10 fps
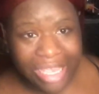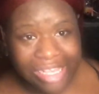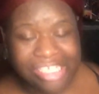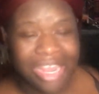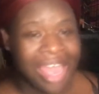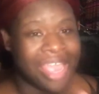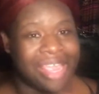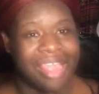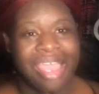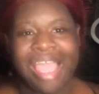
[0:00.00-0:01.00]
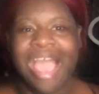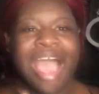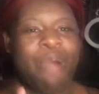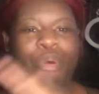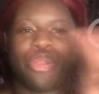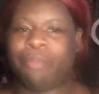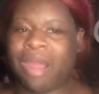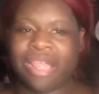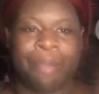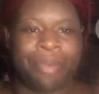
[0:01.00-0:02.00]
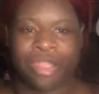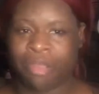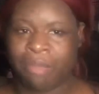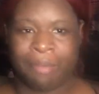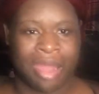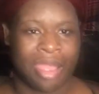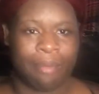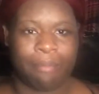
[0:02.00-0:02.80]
It's like, I don't want nobody coming up to me like,